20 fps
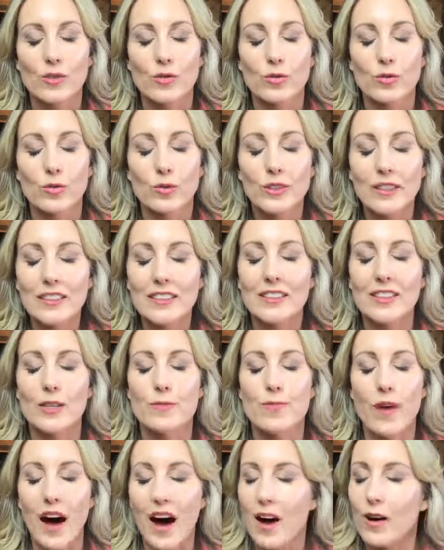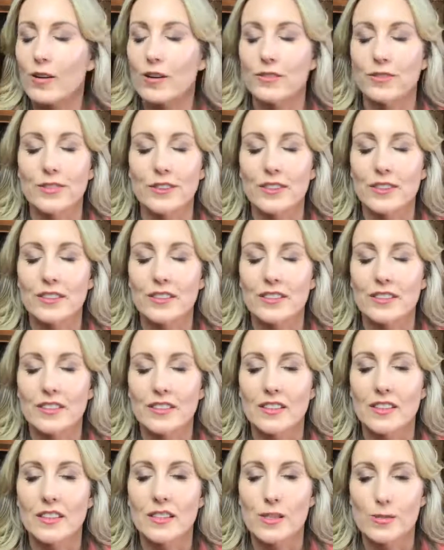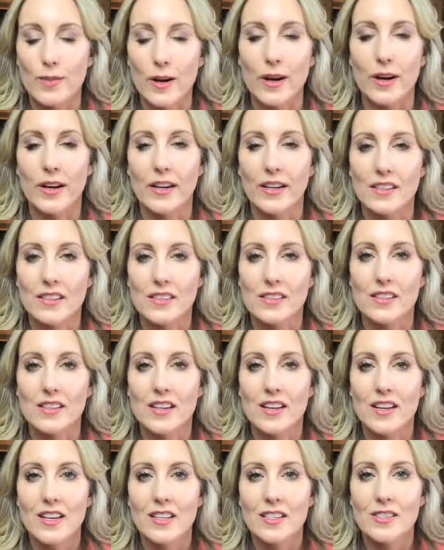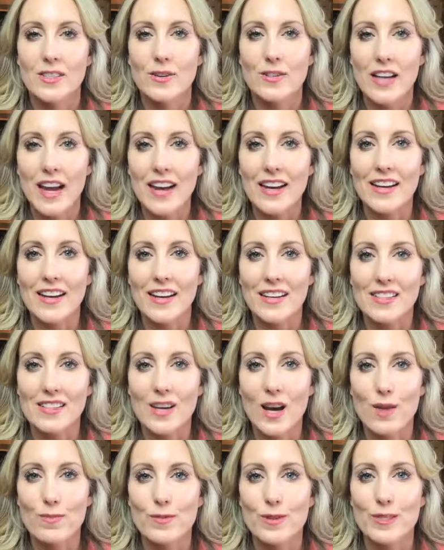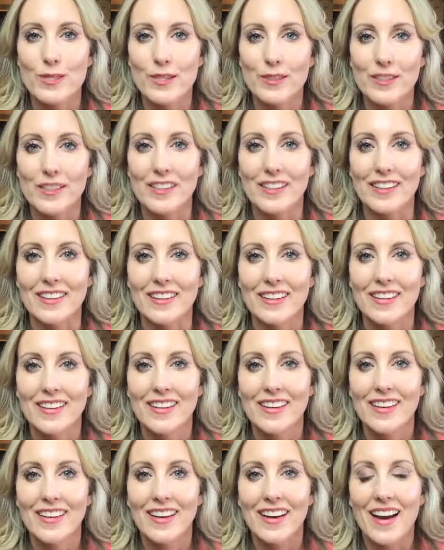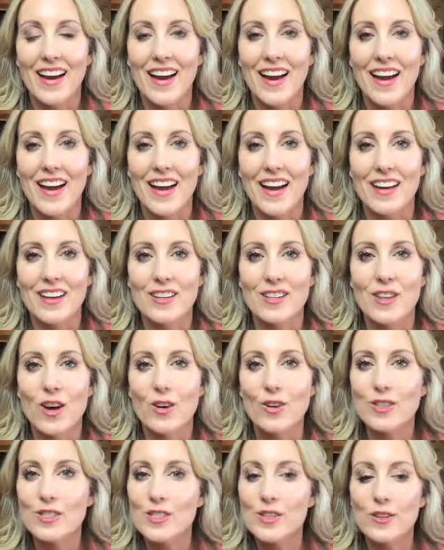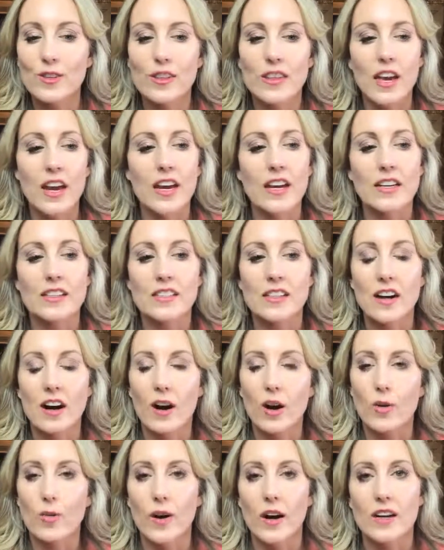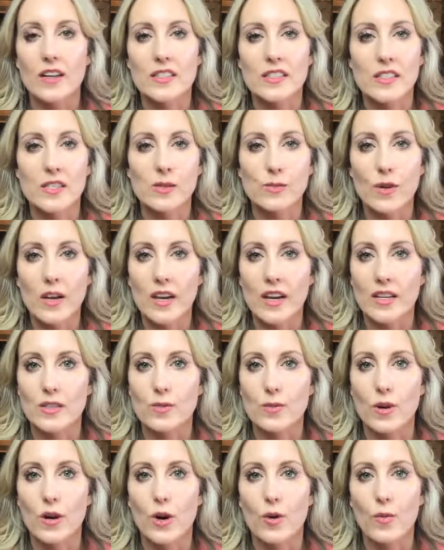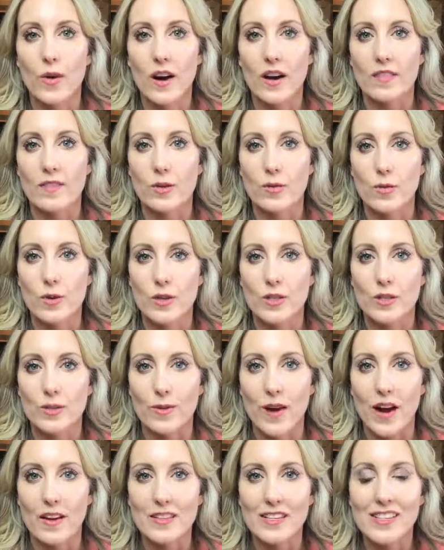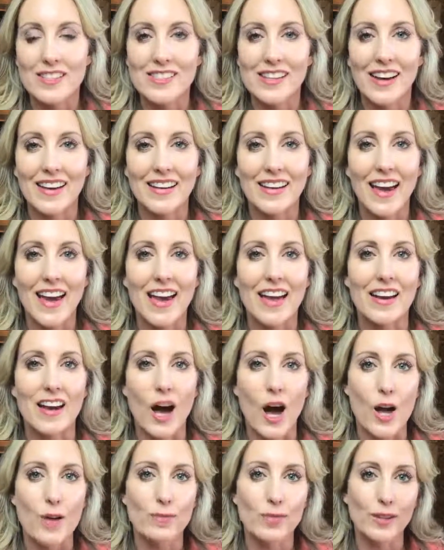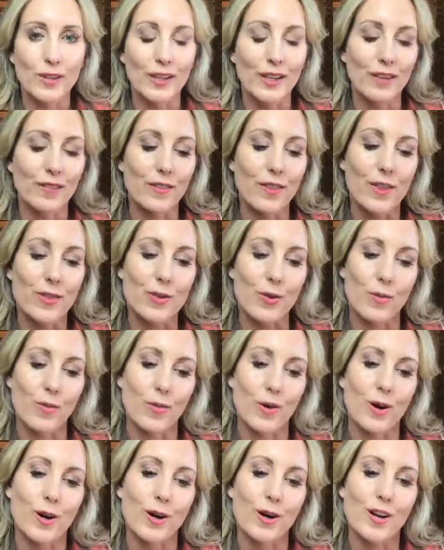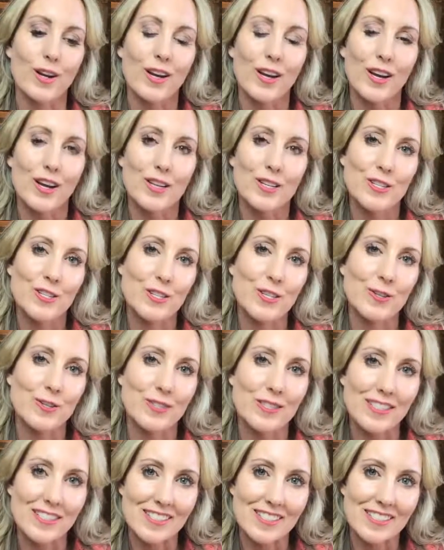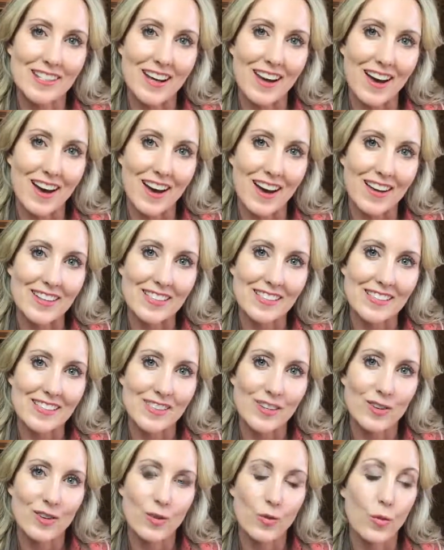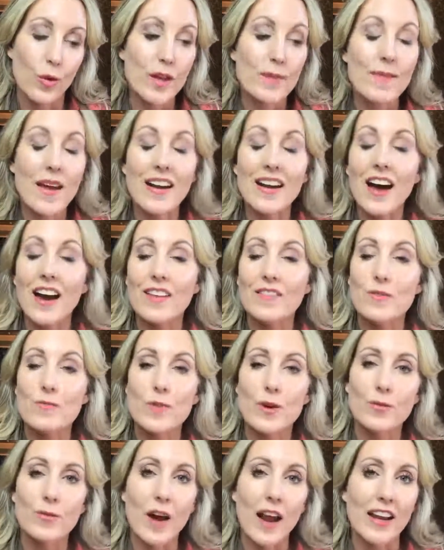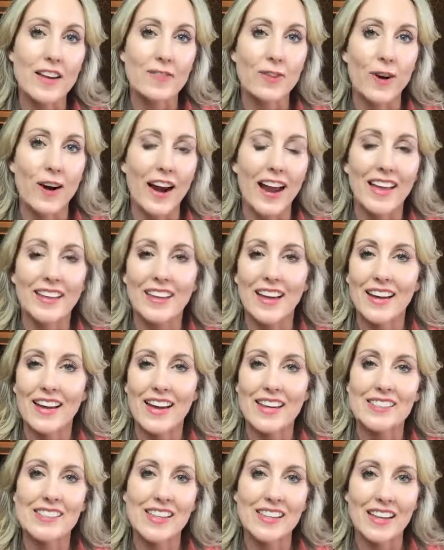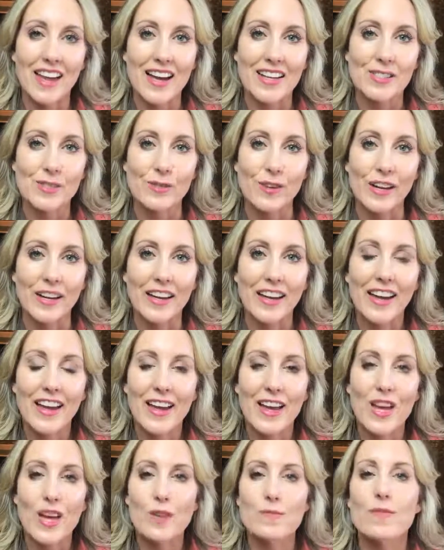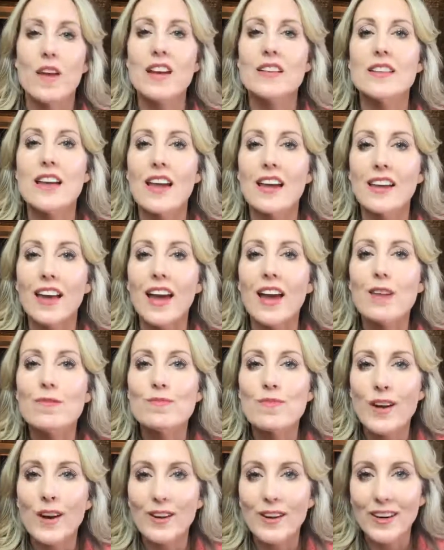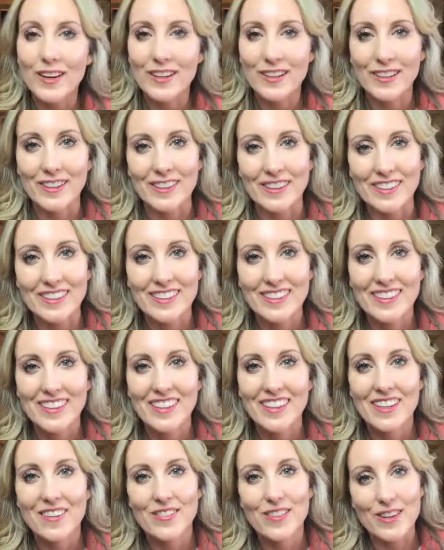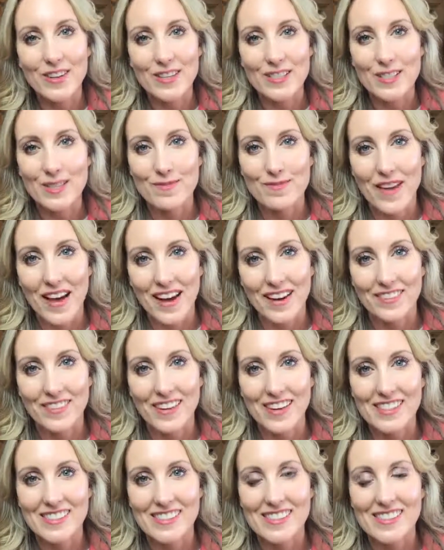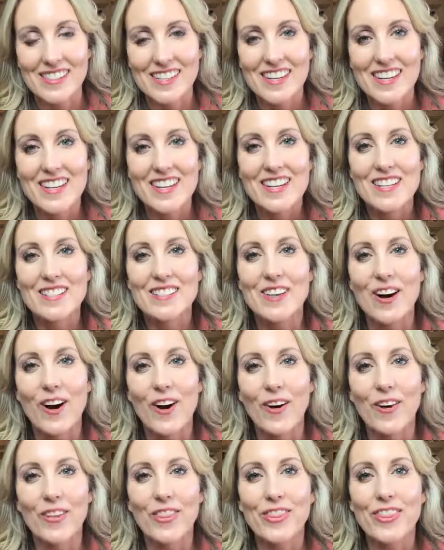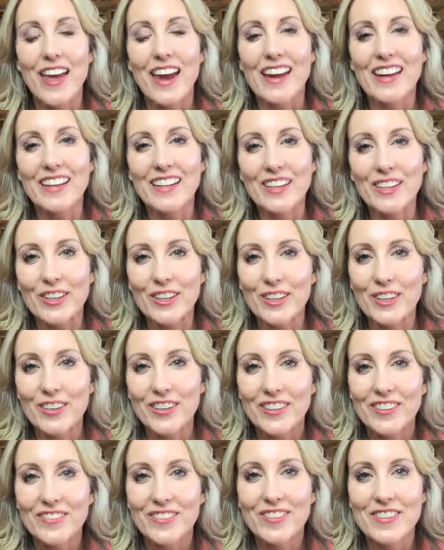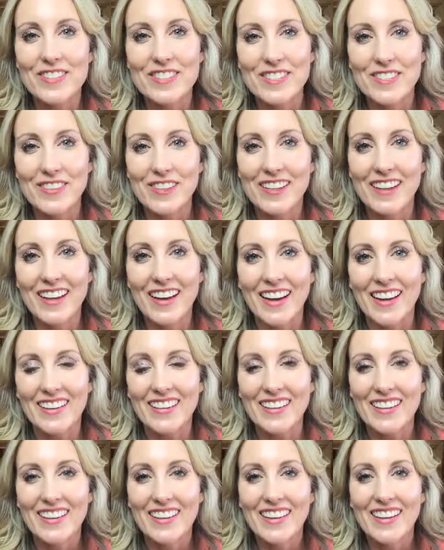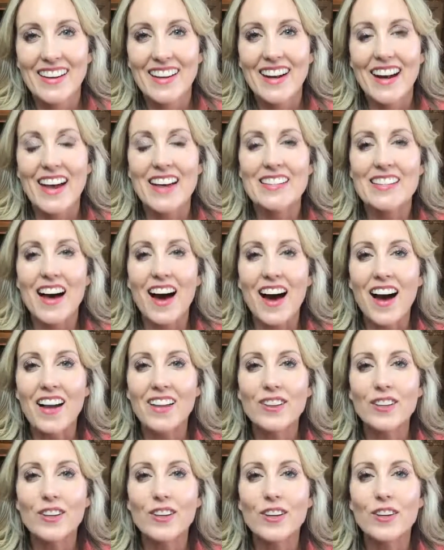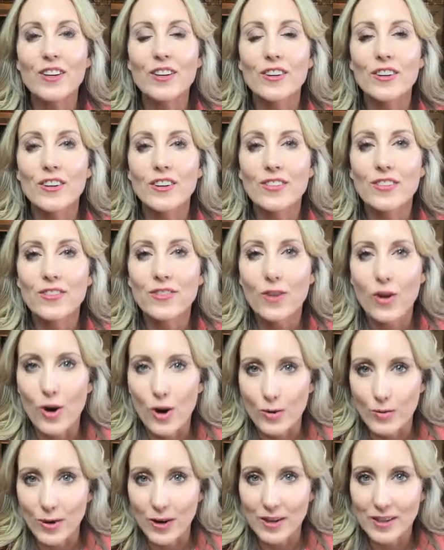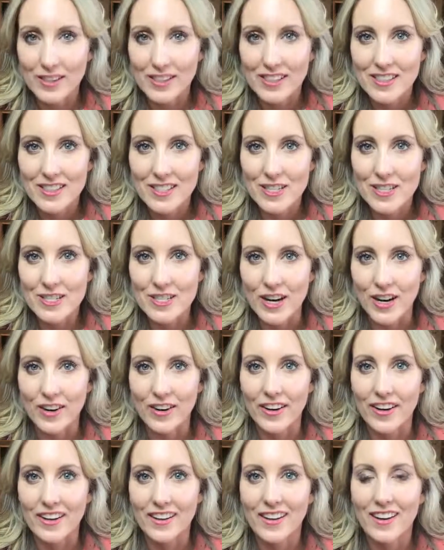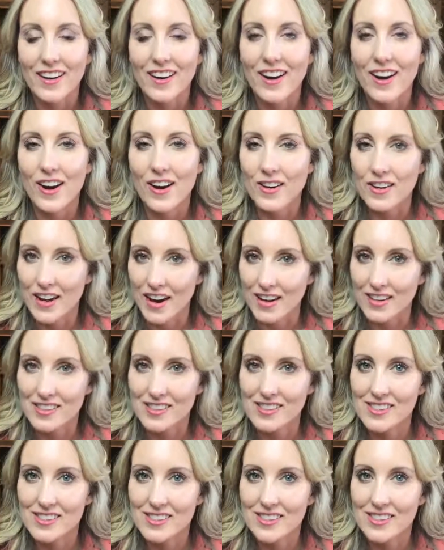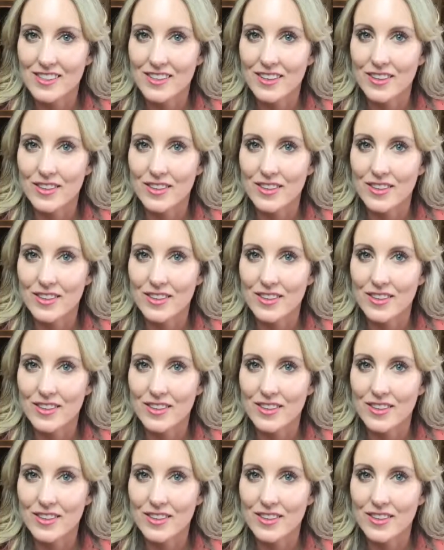really powerful experience. So take it as an opportunity. And those 2 things in our awareness this week, as we're aware of the words around us, again, I believe that the word chooses us. We may not even be ready for it. And like I said last week, it may take a miracle for it to manifest. So thank you for tuning in. And I look forward to sharing our next